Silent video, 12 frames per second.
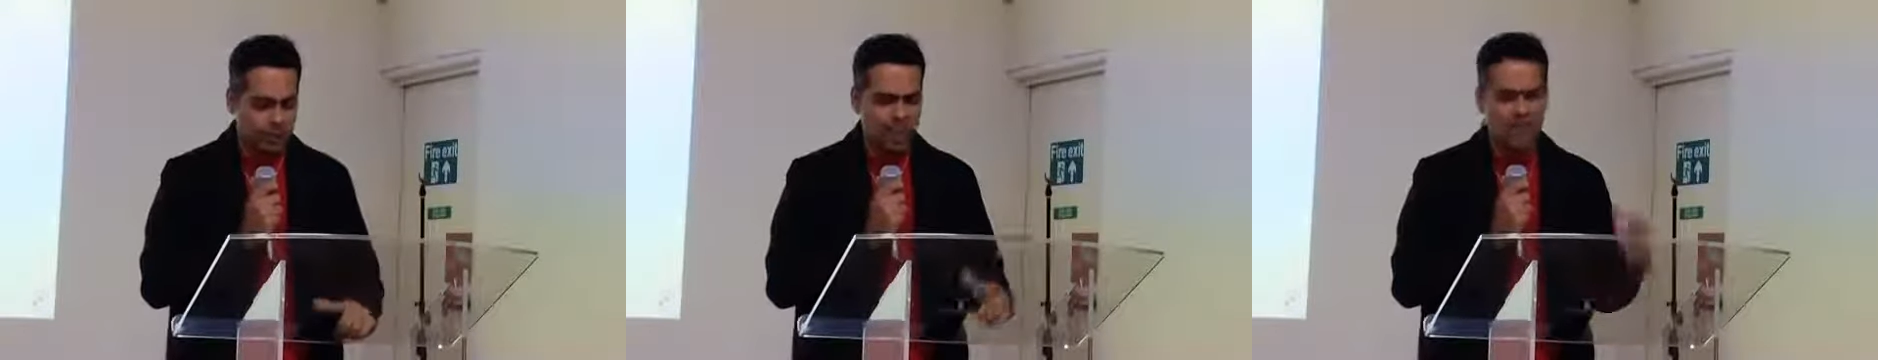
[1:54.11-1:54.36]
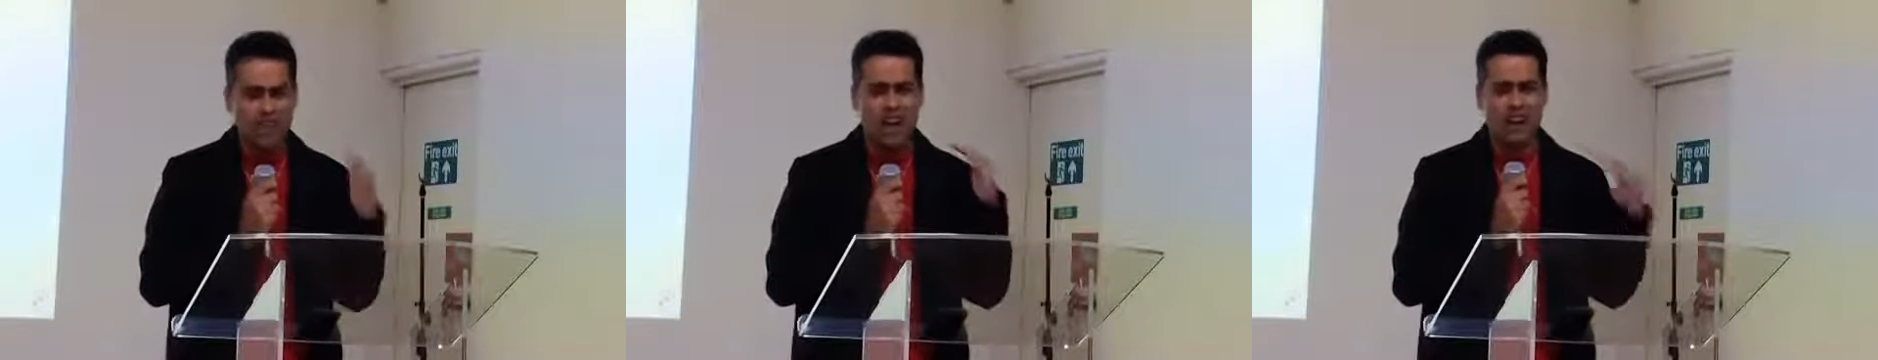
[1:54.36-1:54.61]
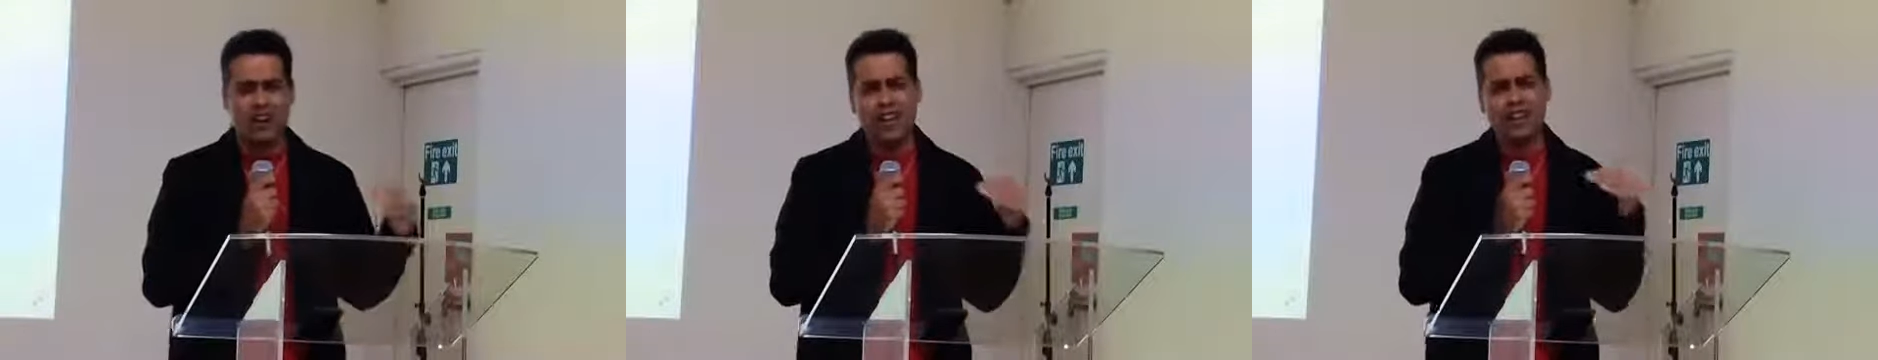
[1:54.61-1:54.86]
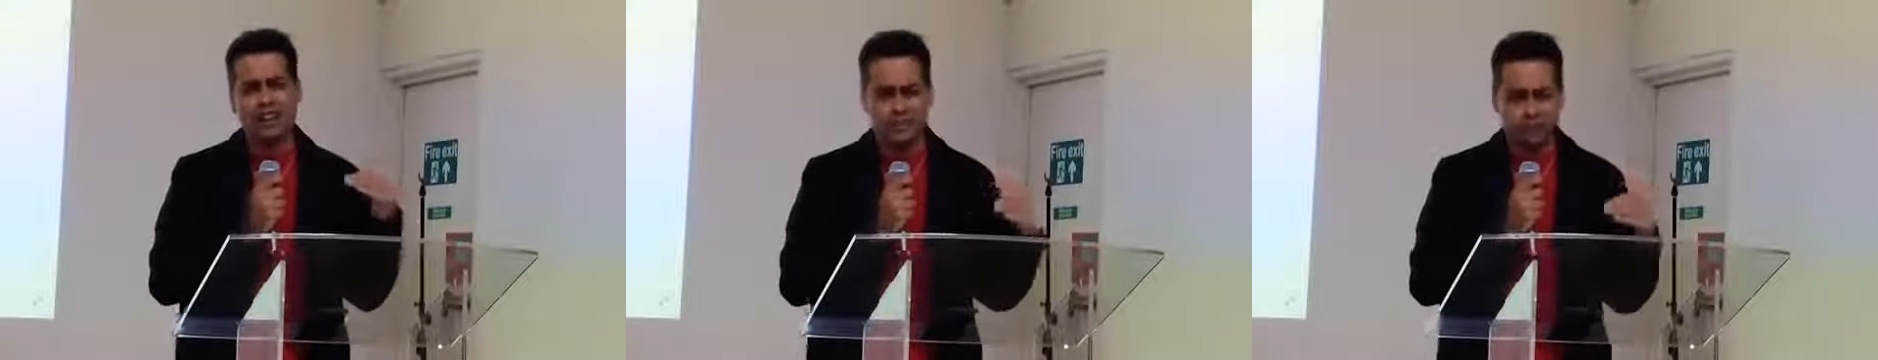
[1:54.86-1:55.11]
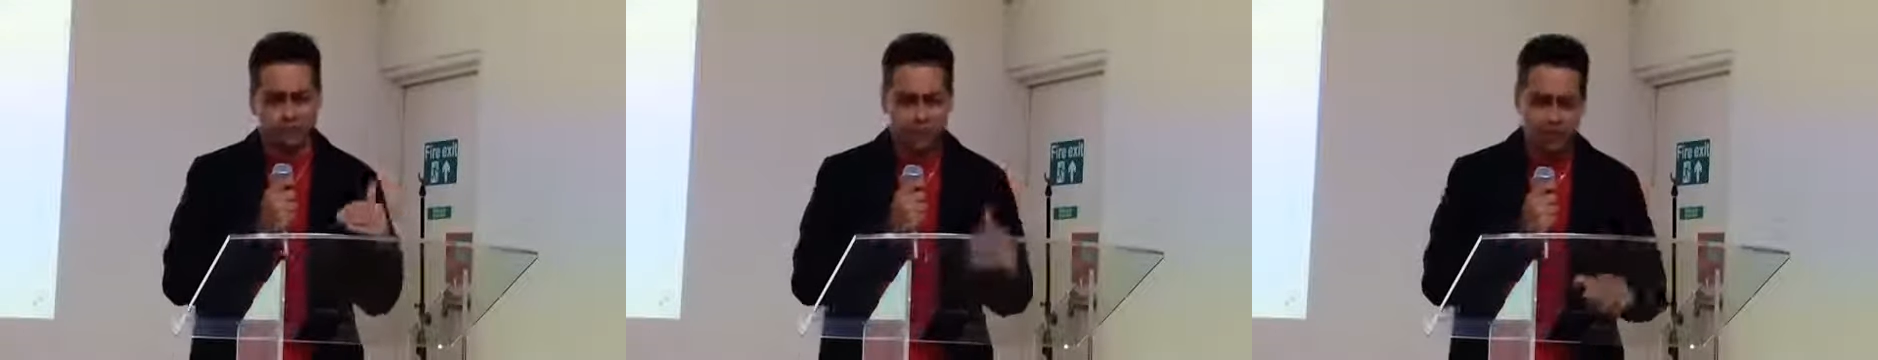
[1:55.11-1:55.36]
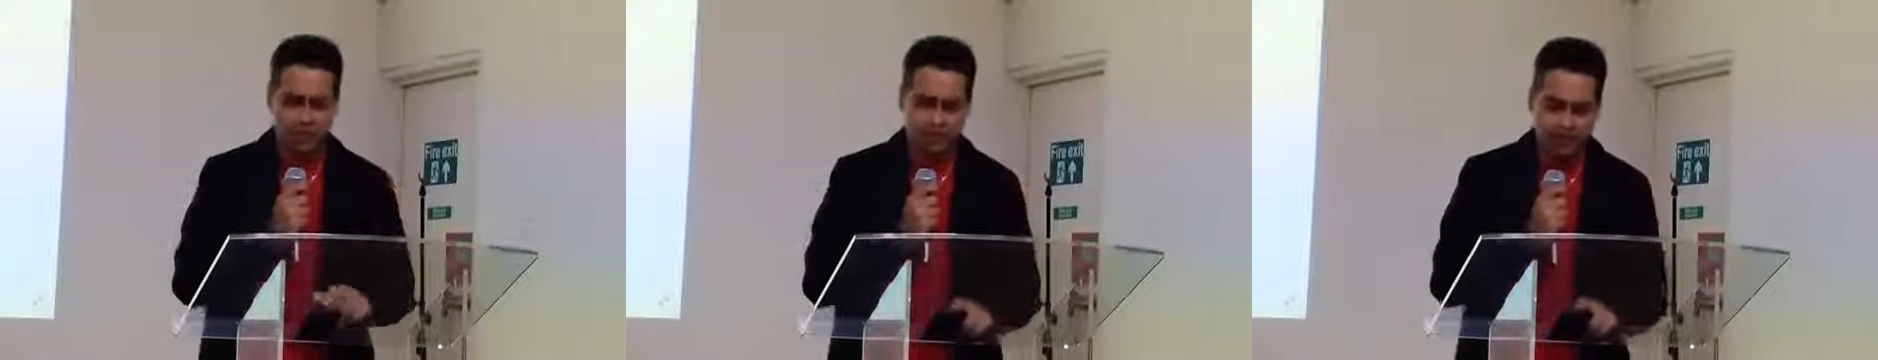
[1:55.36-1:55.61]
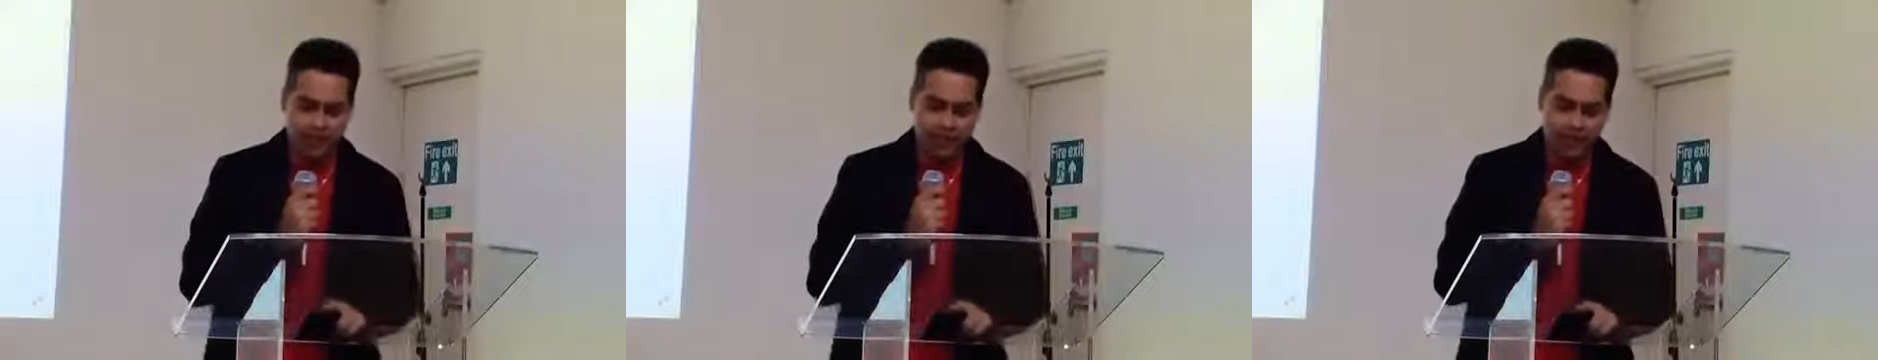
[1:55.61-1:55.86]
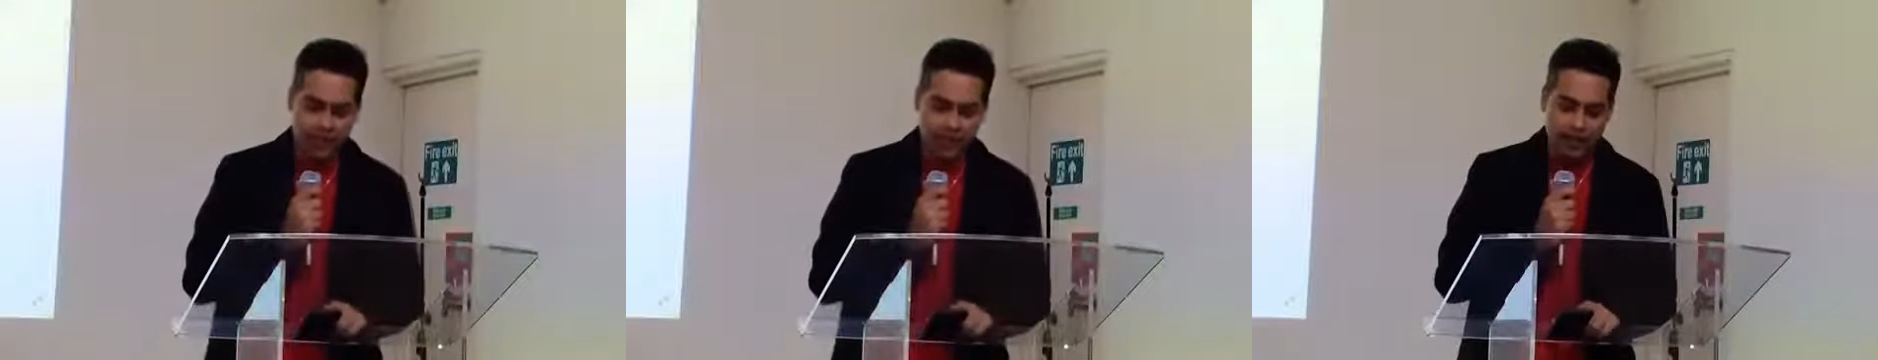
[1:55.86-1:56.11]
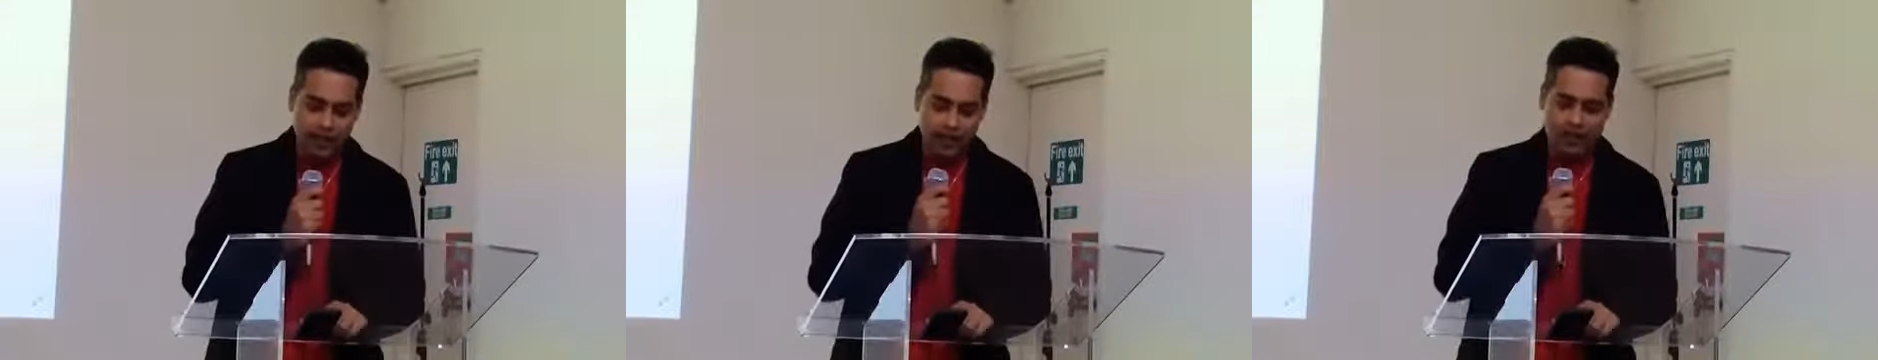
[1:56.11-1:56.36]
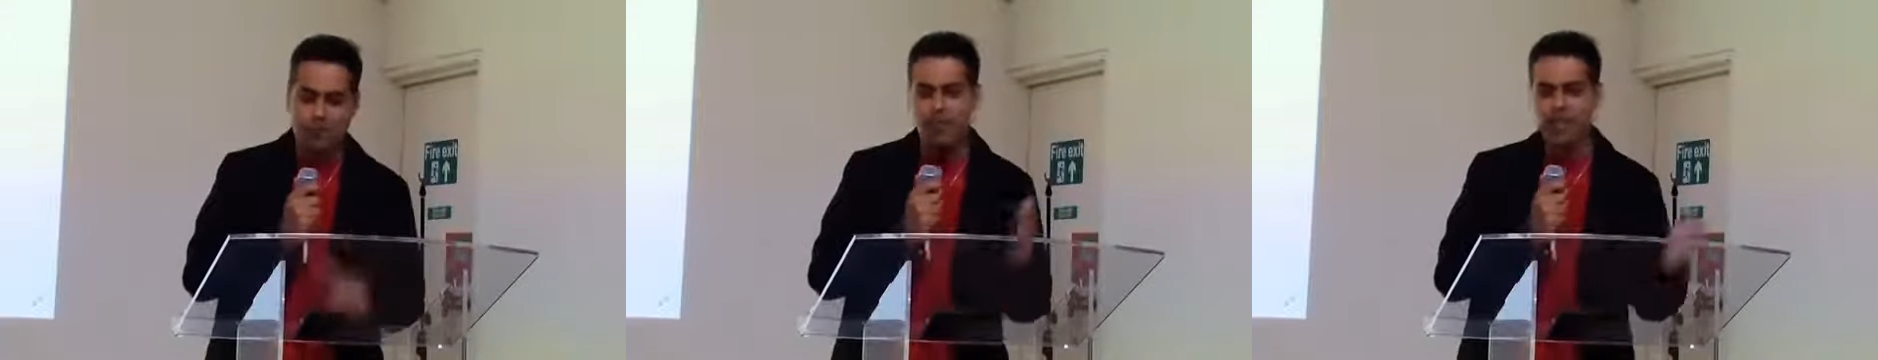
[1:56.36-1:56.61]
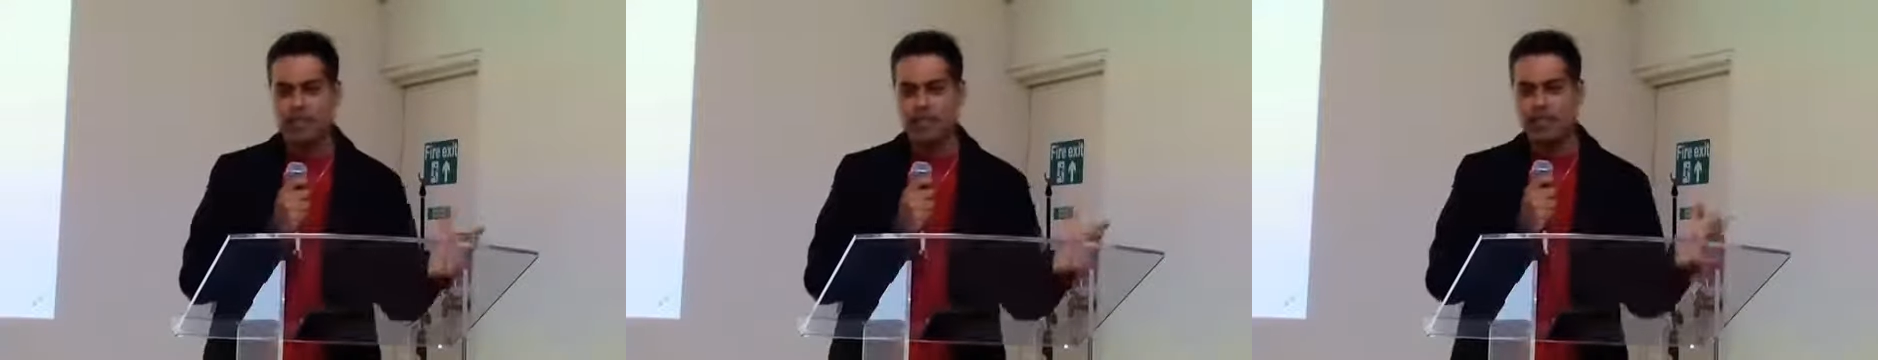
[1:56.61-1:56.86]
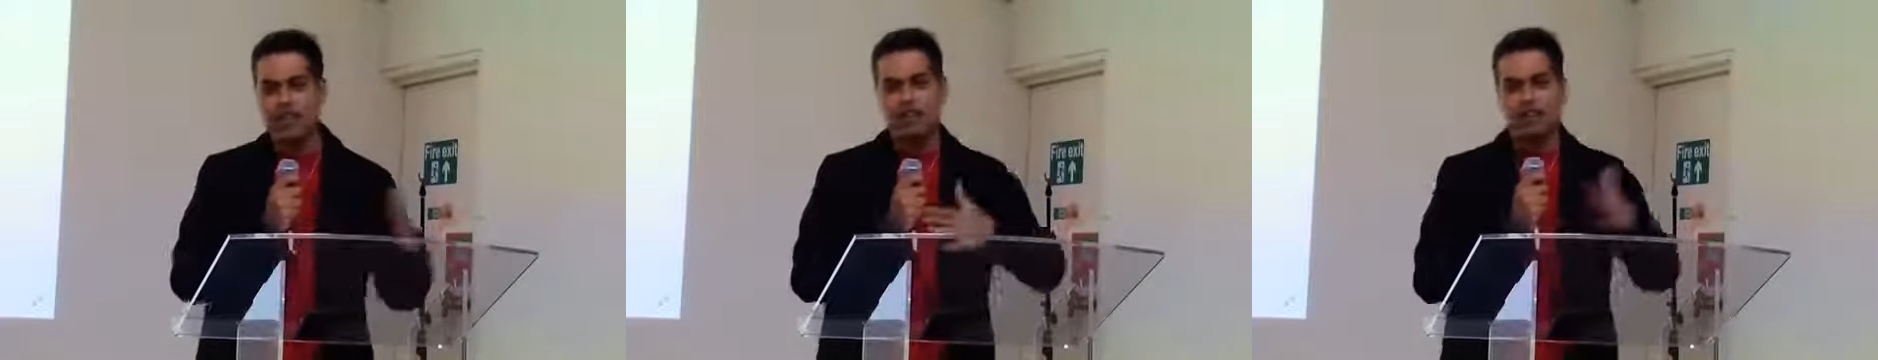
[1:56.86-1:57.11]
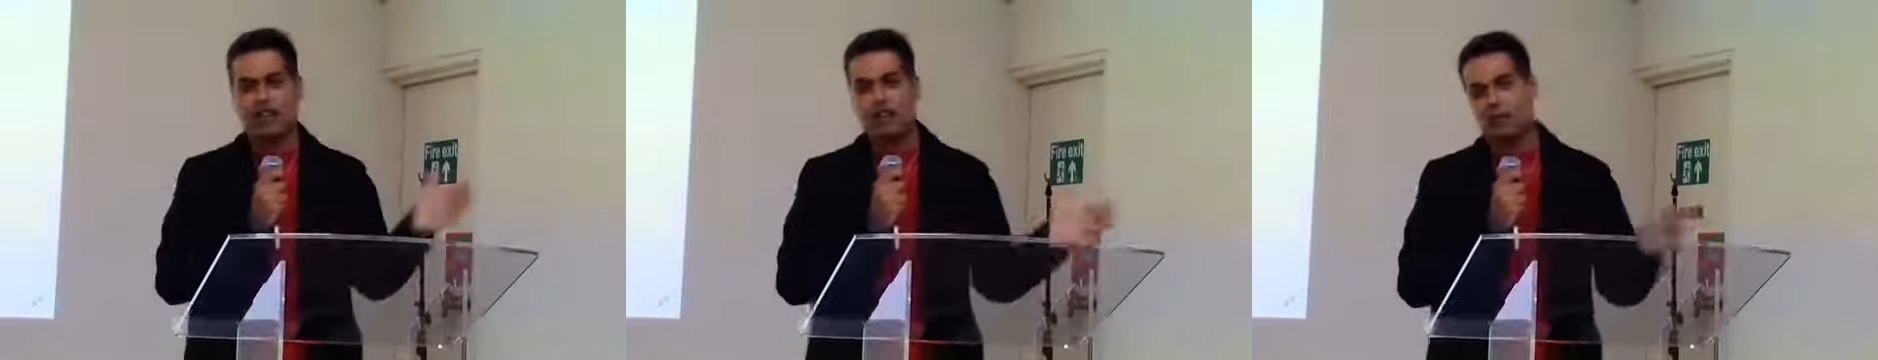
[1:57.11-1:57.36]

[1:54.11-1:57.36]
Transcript: Now, I've heard some people say that maybe it's better if